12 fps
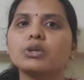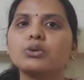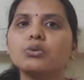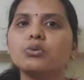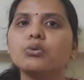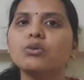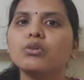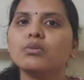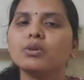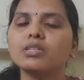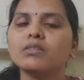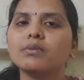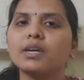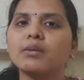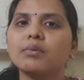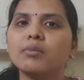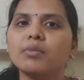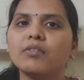2, what is the
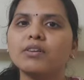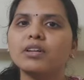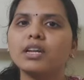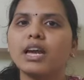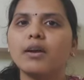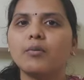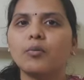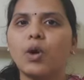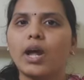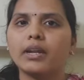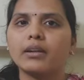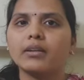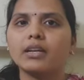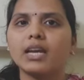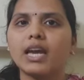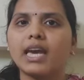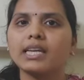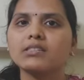variable power? 1.
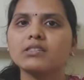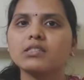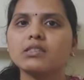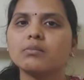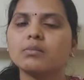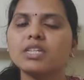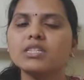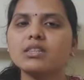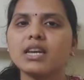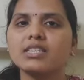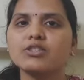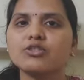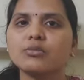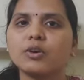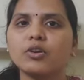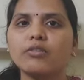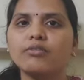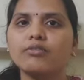X means x to the
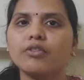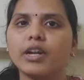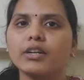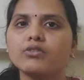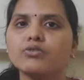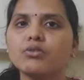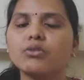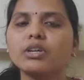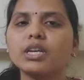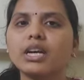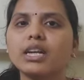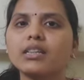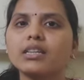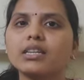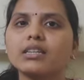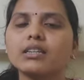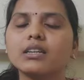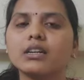power of 1. So here
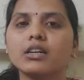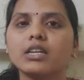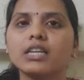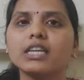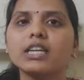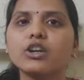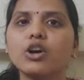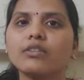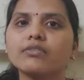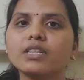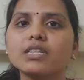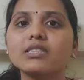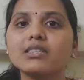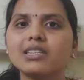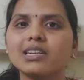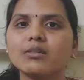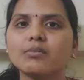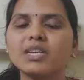that degree of this
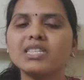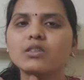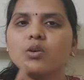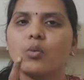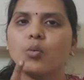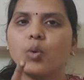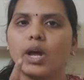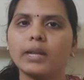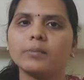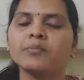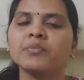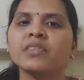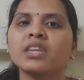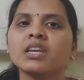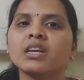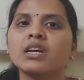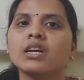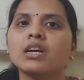term is 1.
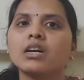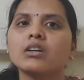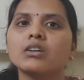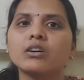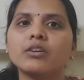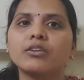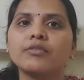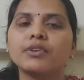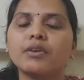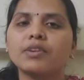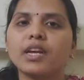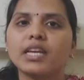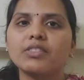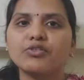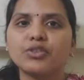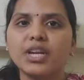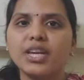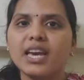If you have taken
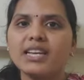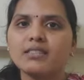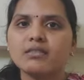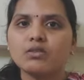3x